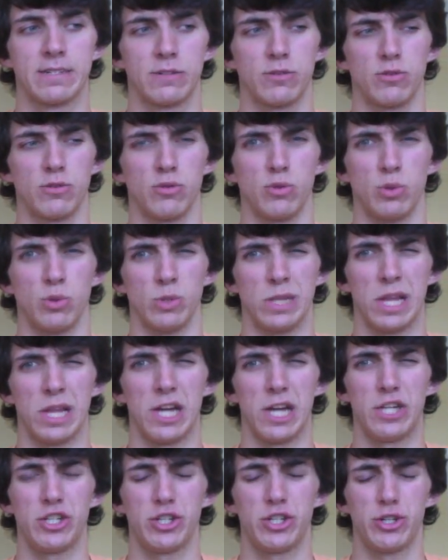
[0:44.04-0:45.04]
ooh,
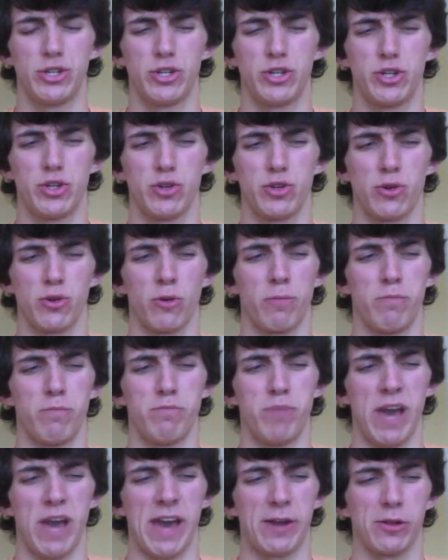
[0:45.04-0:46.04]
lunch or
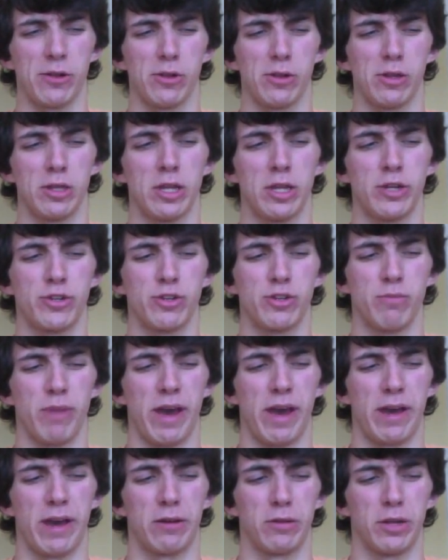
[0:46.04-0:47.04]
battle? Lunch or
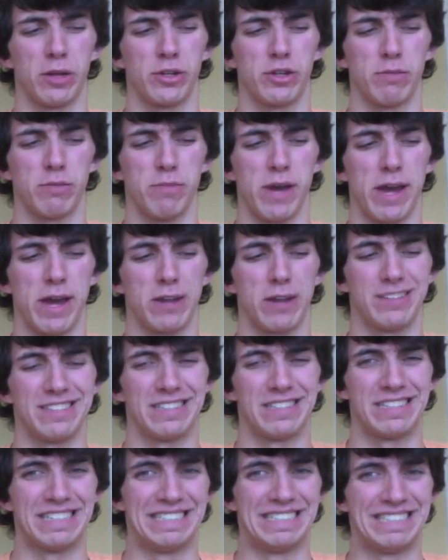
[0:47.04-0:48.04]
battle? Lunch or
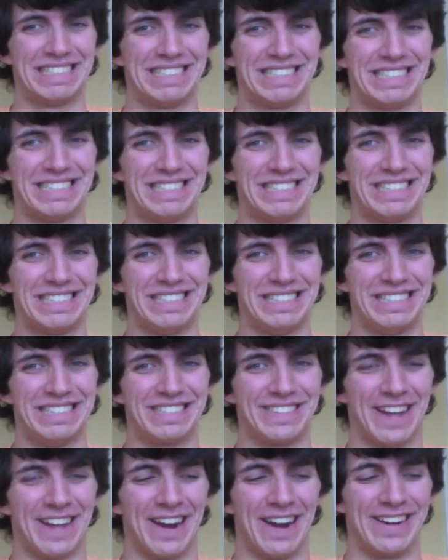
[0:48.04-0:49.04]
battle?
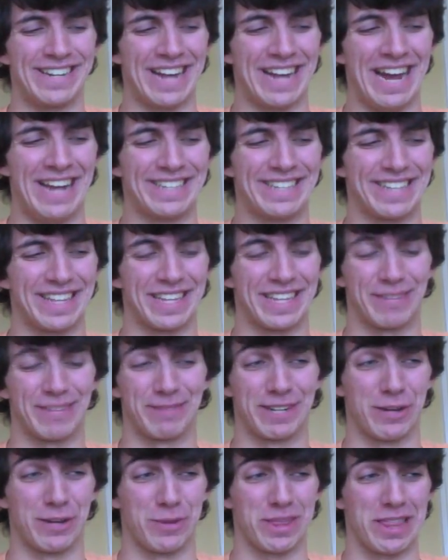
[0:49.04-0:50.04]
Sorry, guys, I think
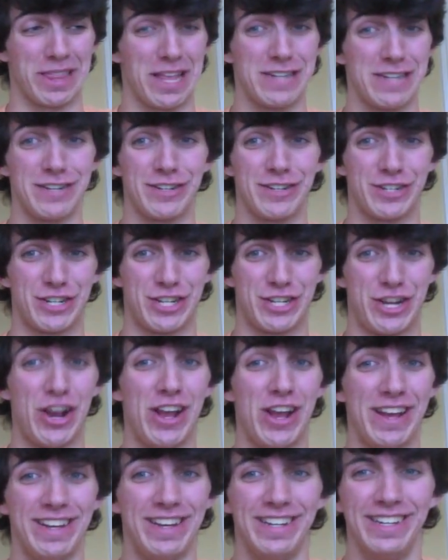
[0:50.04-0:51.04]
we're going to go with lunch.
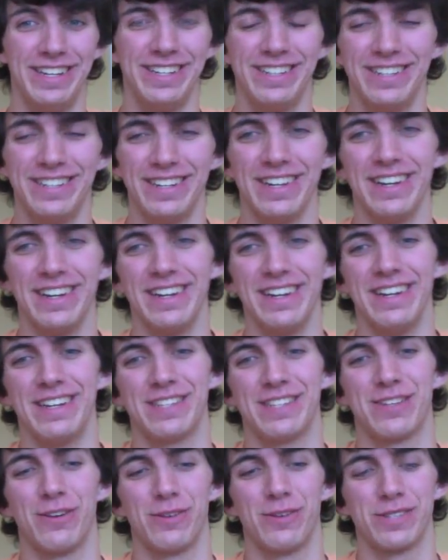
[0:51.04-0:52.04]

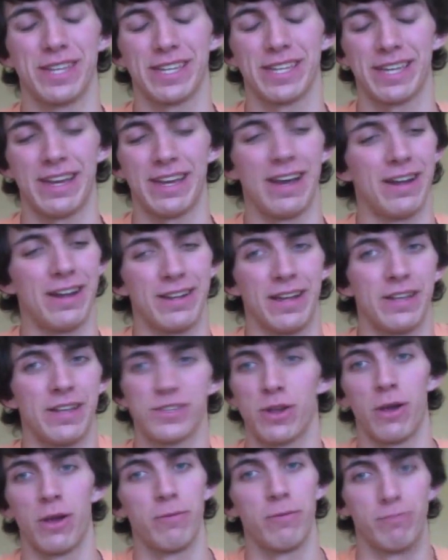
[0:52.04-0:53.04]
So I was like, yeah.
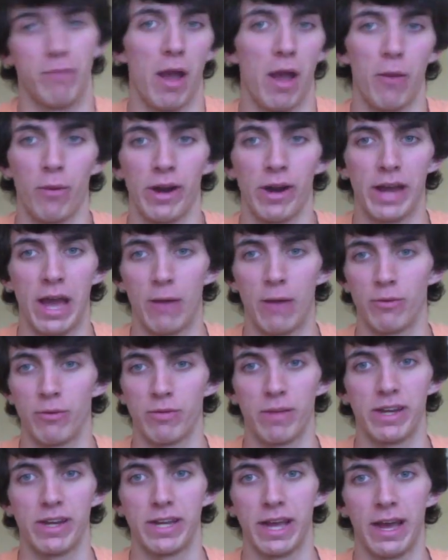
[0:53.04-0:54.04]
So I went out with
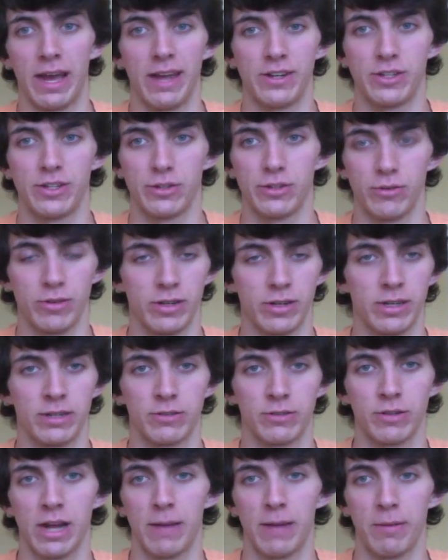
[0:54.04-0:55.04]
my dad to
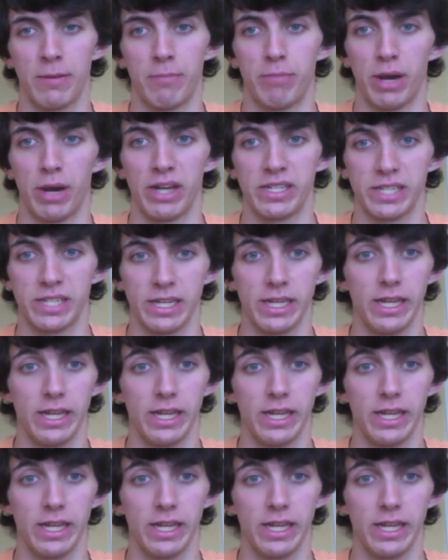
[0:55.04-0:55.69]
grab a bite to